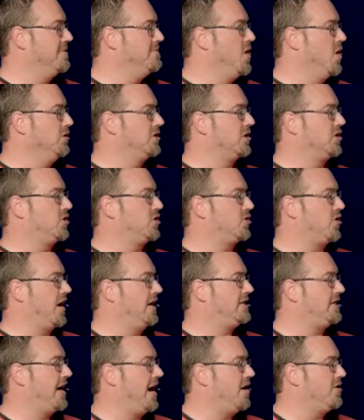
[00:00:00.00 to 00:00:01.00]
to Moses,
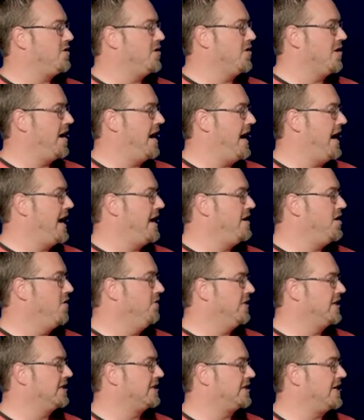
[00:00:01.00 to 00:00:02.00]
stretch out your hand
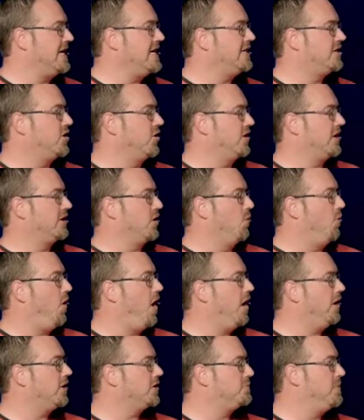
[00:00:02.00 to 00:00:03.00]
over the sea so that the
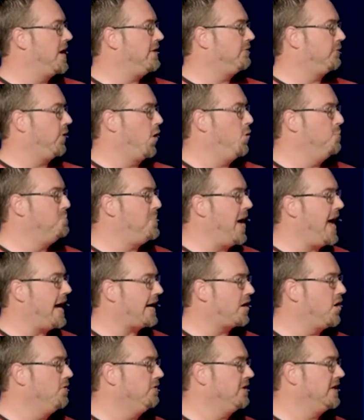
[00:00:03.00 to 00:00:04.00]
waters may flow
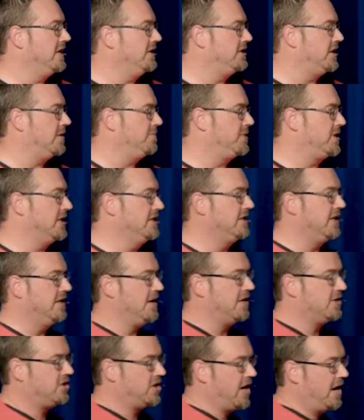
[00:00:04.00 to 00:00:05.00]
back over the Egyptians and
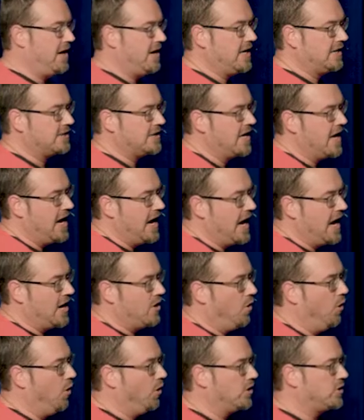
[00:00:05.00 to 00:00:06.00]
their chariots and
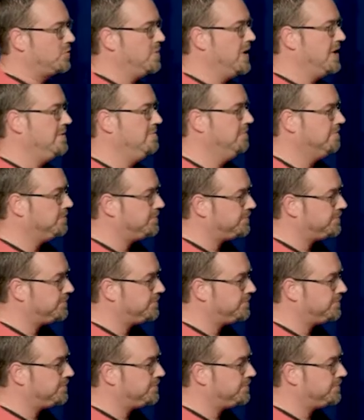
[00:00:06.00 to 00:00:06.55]
horsemen.